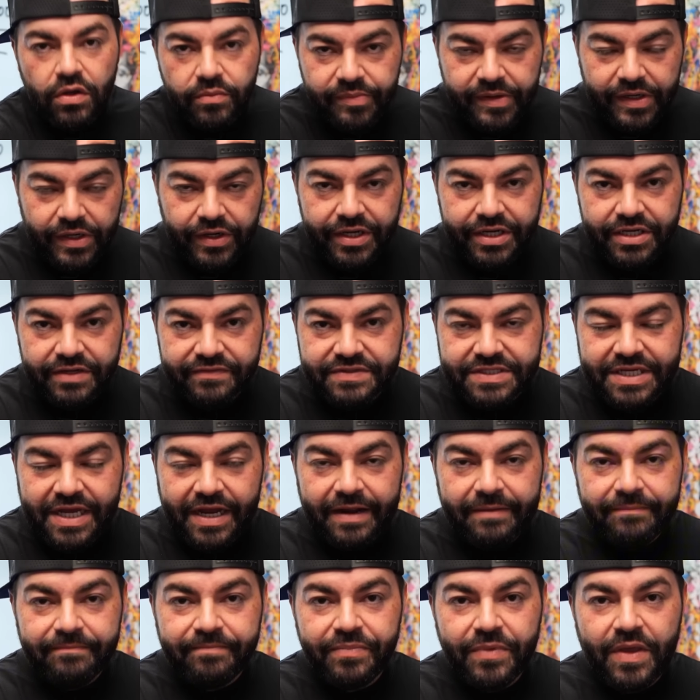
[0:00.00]
period of
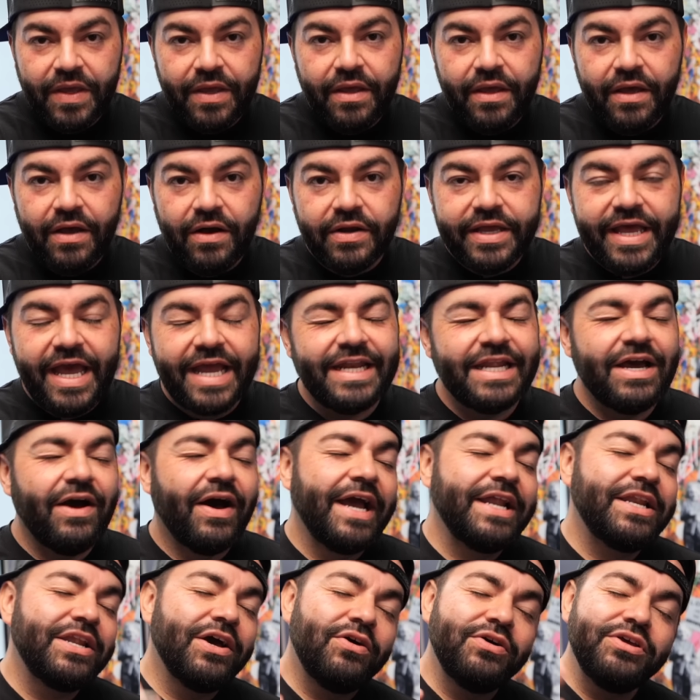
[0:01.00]
time. Okay, now
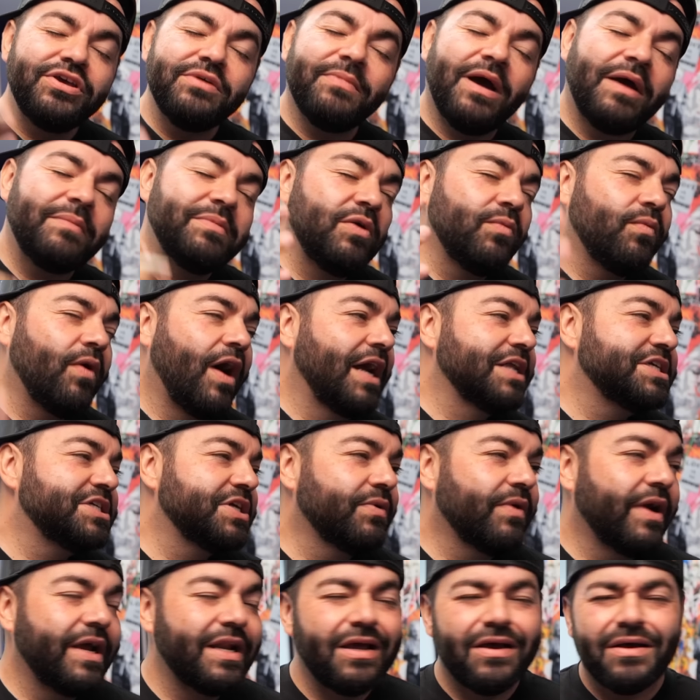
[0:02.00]
I know you might be watching
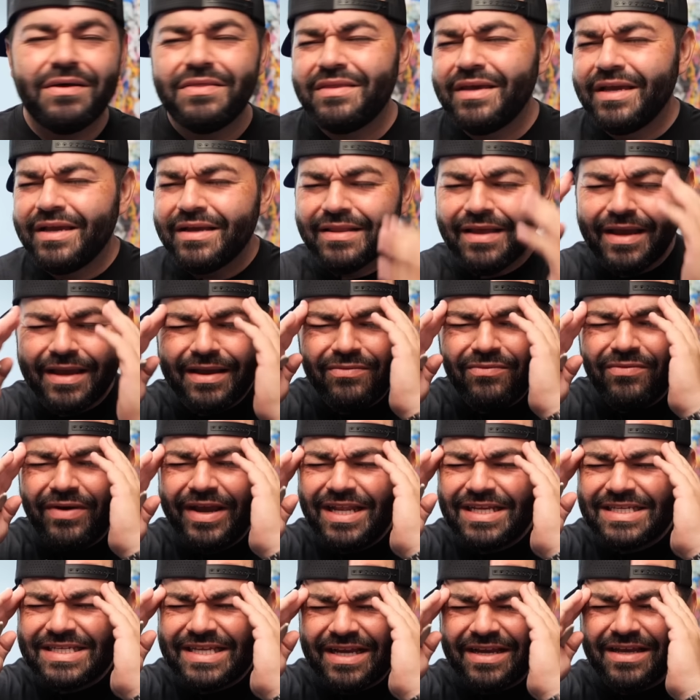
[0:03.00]
right now and thinking like, wait
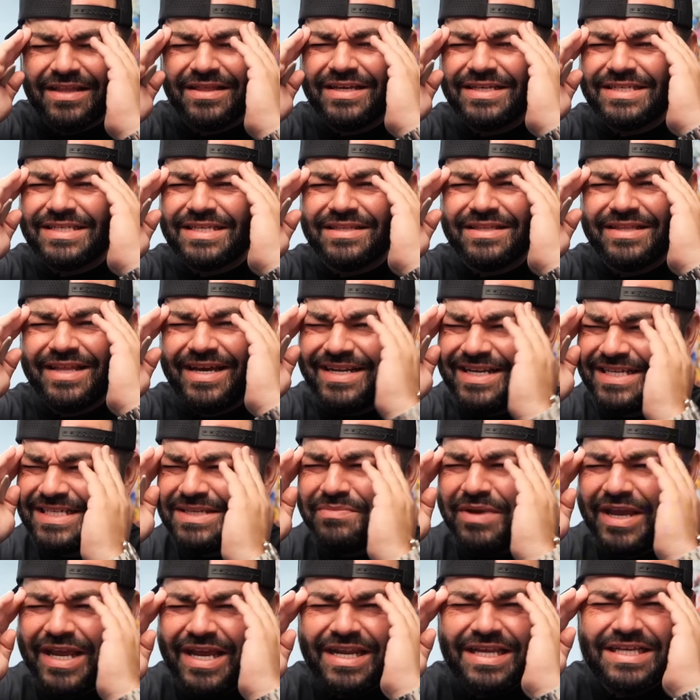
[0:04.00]
a second, that doesn't
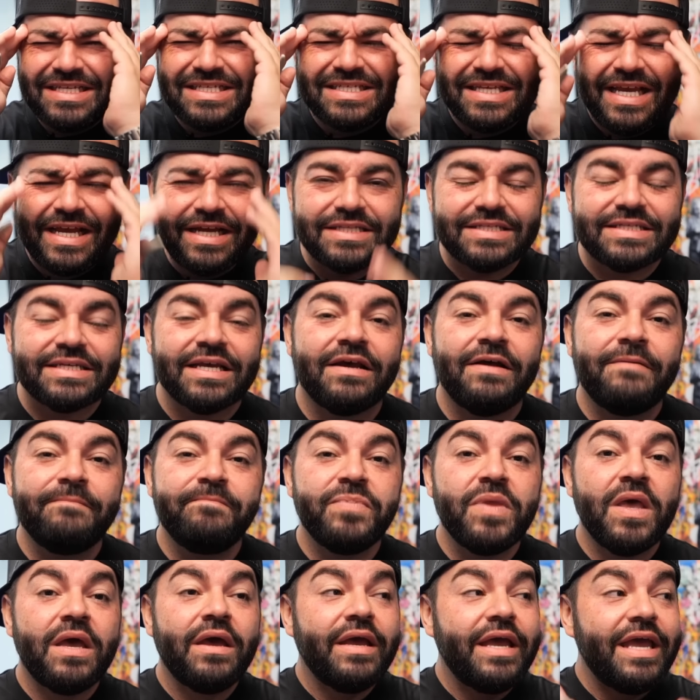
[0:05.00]
make any sense.
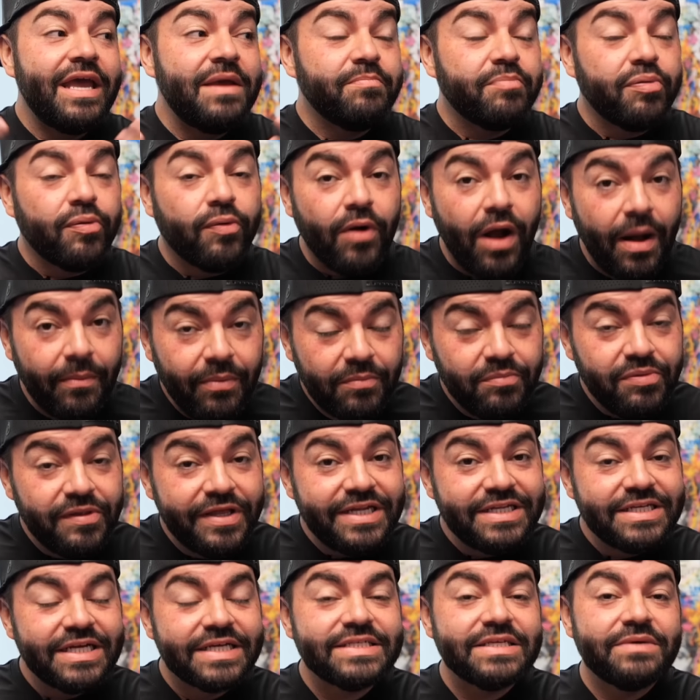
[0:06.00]
It
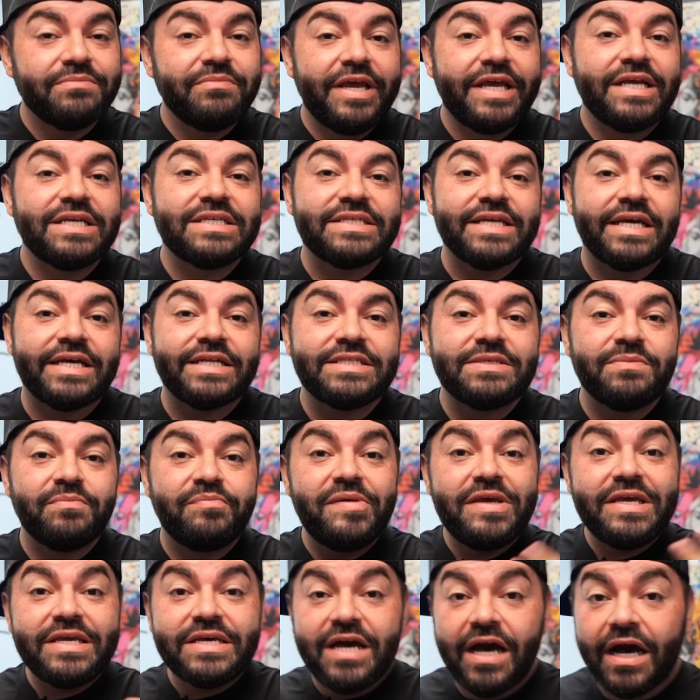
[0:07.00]
probably doesn't make sense
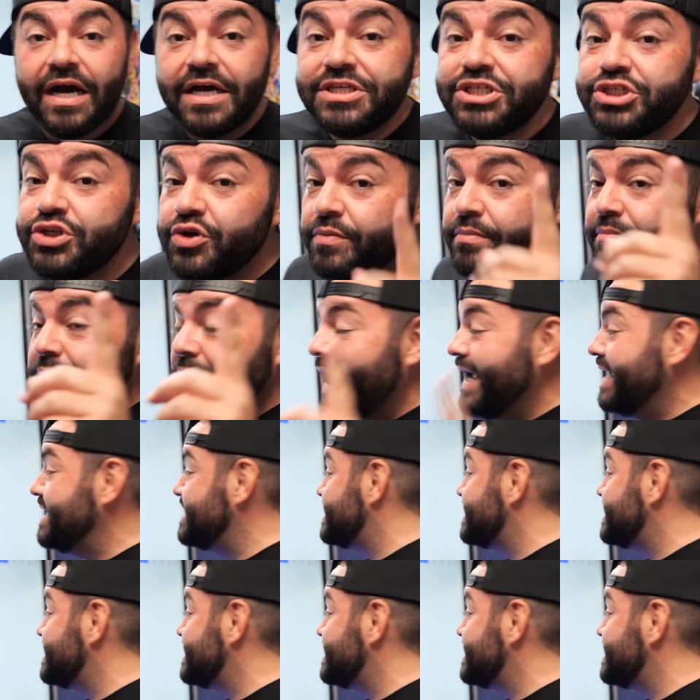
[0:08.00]
because you might